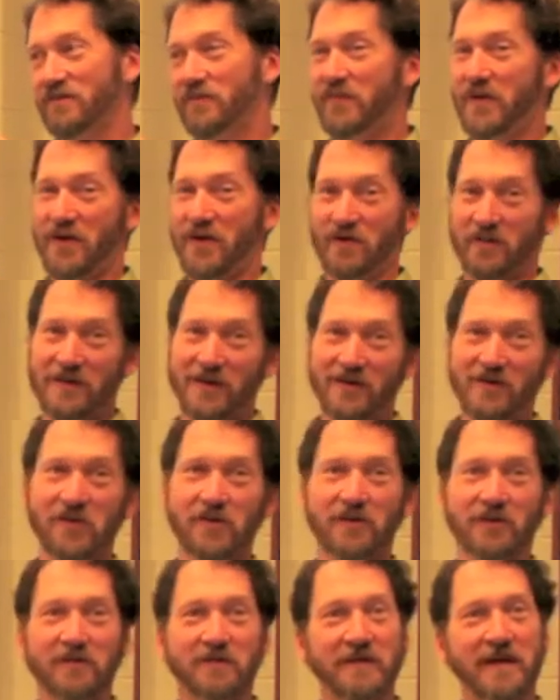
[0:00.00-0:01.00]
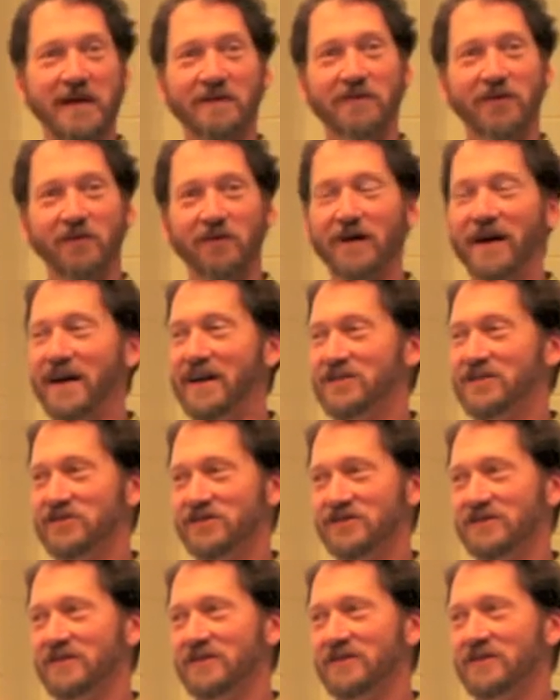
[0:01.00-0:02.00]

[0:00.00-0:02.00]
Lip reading: But it would be cool to be able to watch